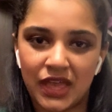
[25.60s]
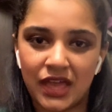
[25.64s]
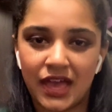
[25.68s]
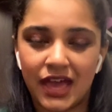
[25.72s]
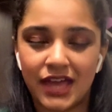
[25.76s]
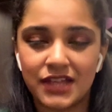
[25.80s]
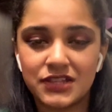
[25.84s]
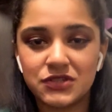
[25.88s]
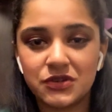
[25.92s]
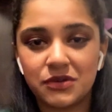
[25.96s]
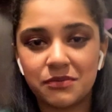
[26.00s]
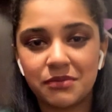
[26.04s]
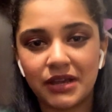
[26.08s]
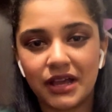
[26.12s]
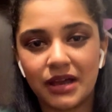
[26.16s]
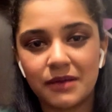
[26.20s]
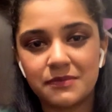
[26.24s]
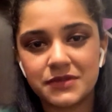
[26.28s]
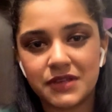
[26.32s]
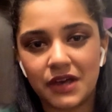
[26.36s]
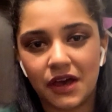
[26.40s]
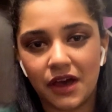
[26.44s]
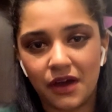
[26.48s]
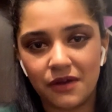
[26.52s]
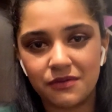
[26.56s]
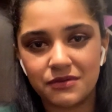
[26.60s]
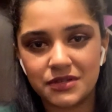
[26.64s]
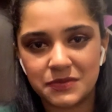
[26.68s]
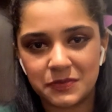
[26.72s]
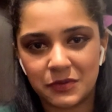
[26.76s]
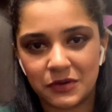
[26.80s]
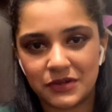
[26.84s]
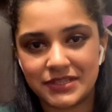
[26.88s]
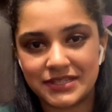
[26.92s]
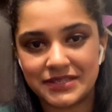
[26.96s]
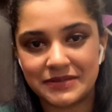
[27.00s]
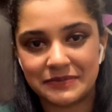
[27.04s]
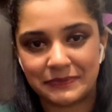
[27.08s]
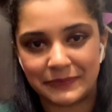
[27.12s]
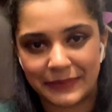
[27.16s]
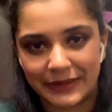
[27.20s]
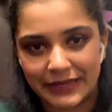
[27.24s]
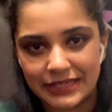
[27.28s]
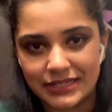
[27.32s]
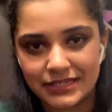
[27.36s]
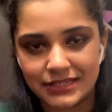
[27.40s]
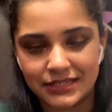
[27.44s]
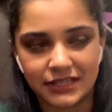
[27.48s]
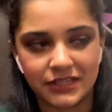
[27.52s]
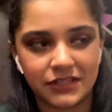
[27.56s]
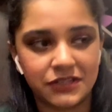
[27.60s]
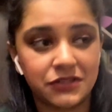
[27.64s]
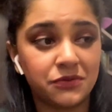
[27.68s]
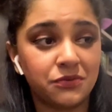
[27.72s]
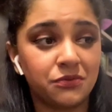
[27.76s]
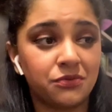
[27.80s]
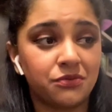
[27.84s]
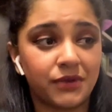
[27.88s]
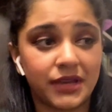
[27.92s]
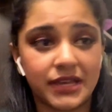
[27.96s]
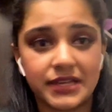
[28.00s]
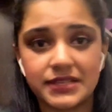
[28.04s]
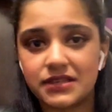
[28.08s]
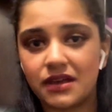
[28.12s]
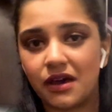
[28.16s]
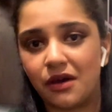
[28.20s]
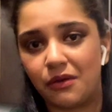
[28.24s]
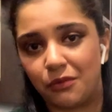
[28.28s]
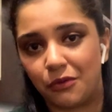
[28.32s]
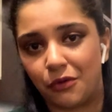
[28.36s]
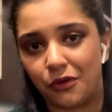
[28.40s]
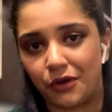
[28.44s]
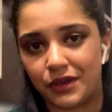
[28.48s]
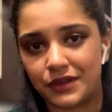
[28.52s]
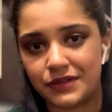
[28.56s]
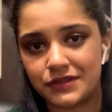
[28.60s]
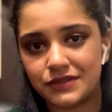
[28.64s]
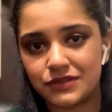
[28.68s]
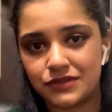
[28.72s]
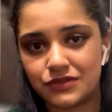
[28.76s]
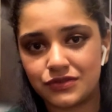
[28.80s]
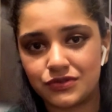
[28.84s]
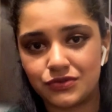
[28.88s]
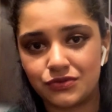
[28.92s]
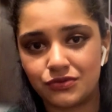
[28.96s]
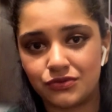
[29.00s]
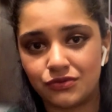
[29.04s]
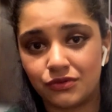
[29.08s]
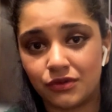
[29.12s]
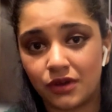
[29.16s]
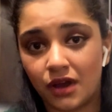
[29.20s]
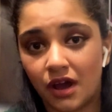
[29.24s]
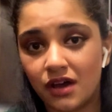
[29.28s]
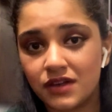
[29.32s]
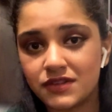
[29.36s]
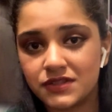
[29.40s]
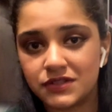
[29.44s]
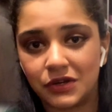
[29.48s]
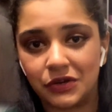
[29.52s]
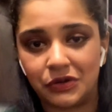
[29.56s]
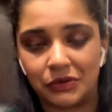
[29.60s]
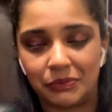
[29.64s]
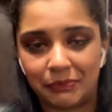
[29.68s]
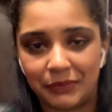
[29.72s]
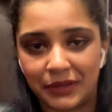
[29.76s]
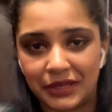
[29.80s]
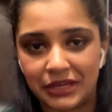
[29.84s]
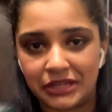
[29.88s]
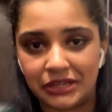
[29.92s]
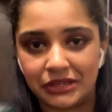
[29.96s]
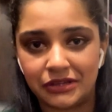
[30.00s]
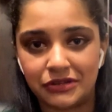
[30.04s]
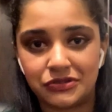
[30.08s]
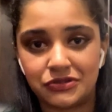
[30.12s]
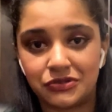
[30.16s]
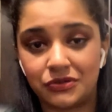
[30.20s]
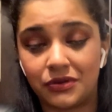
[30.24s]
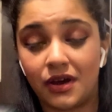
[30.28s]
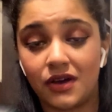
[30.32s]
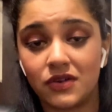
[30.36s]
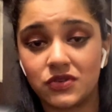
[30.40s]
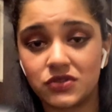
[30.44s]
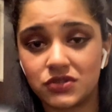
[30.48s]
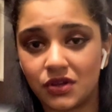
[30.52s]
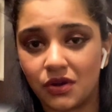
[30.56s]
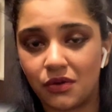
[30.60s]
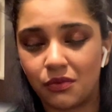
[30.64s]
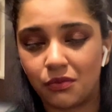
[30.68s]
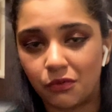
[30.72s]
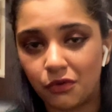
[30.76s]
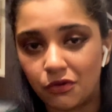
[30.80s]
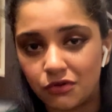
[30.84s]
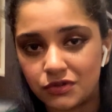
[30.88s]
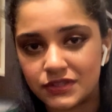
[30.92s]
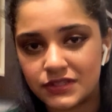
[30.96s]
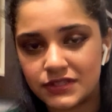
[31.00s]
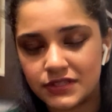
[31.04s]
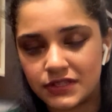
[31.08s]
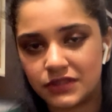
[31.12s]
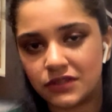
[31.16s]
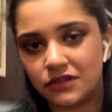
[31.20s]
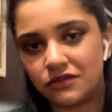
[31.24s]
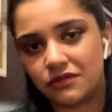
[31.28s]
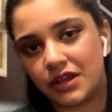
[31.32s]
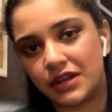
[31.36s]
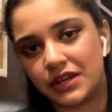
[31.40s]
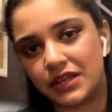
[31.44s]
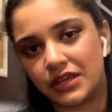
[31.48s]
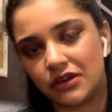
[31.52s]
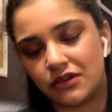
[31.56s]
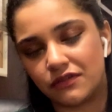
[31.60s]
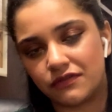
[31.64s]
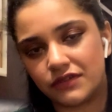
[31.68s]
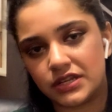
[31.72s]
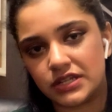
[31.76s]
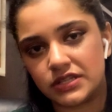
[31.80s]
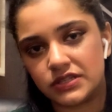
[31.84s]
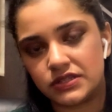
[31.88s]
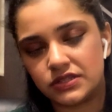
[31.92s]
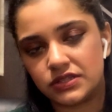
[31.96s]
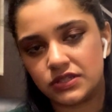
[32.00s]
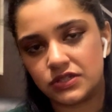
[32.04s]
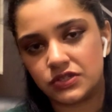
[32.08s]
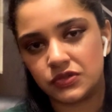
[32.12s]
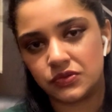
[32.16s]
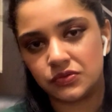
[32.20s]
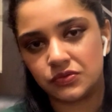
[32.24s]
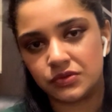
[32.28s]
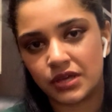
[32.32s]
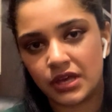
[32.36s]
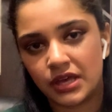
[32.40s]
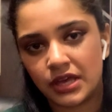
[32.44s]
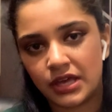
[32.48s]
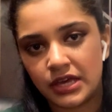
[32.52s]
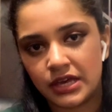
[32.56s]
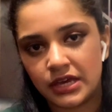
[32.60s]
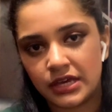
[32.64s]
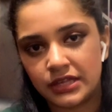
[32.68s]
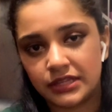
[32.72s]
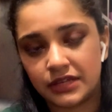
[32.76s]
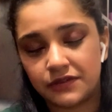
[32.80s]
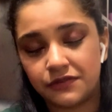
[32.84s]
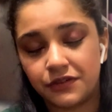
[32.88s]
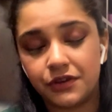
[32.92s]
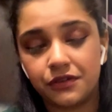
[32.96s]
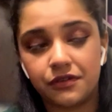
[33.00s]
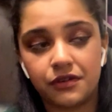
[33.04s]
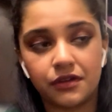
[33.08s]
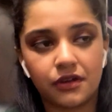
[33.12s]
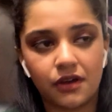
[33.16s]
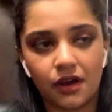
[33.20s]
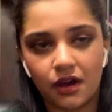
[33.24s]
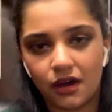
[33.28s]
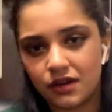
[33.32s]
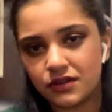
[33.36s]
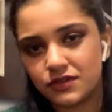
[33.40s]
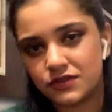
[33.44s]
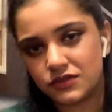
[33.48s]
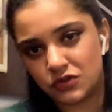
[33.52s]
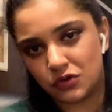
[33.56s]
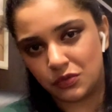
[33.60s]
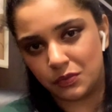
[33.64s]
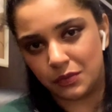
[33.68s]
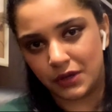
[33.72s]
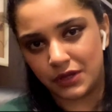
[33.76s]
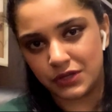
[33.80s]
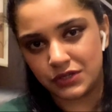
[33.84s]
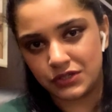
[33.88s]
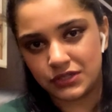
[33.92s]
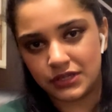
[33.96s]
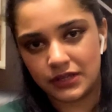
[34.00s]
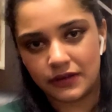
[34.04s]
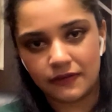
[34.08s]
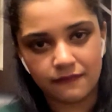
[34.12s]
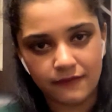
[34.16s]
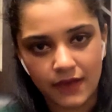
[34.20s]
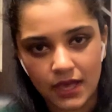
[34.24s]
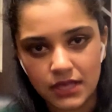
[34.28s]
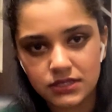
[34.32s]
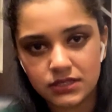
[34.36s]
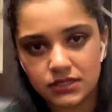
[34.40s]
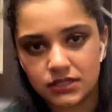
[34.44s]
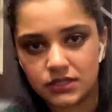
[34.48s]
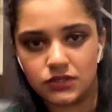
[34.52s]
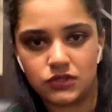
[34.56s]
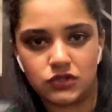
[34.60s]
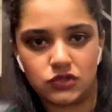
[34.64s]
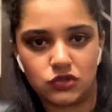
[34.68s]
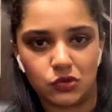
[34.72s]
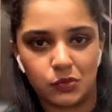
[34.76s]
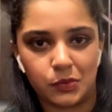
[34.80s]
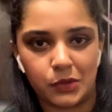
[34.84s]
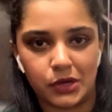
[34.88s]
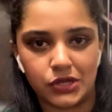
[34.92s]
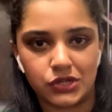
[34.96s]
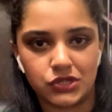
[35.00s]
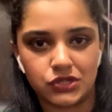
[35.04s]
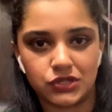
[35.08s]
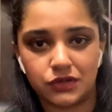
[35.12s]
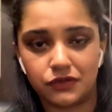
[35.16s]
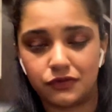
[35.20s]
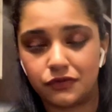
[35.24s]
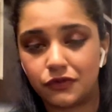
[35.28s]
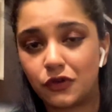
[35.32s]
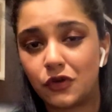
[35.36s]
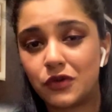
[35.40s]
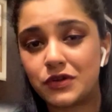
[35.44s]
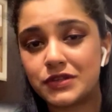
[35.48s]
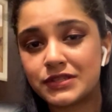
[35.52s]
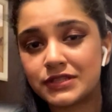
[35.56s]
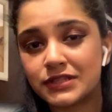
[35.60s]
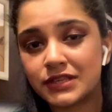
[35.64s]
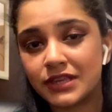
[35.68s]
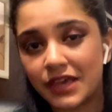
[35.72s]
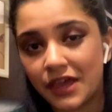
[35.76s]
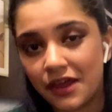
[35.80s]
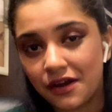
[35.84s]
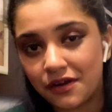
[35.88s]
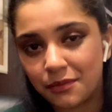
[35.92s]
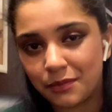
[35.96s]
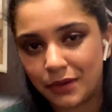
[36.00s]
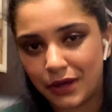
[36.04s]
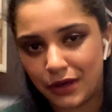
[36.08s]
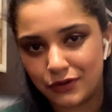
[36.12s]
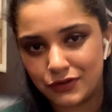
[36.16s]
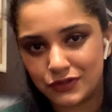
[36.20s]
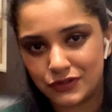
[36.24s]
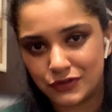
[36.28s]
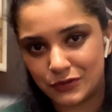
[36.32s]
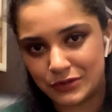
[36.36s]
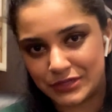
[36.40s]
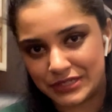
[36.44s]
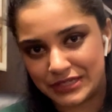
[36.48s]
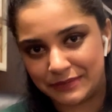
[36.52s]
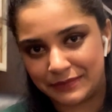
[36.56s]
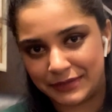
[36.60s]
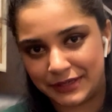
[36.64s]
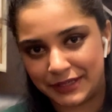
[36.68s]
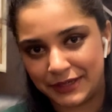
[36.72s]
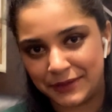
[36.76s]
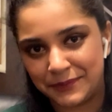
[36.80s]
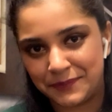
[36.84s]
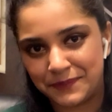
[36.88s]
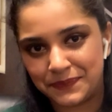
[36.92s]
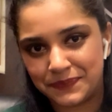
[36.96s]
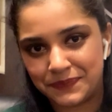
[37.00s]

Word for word: And so it becomes our responsibility to raise our voice, to cast our opinion, to cast our votes in the running of an institute that we regard so much, invest in so much, and of course care about so deeply.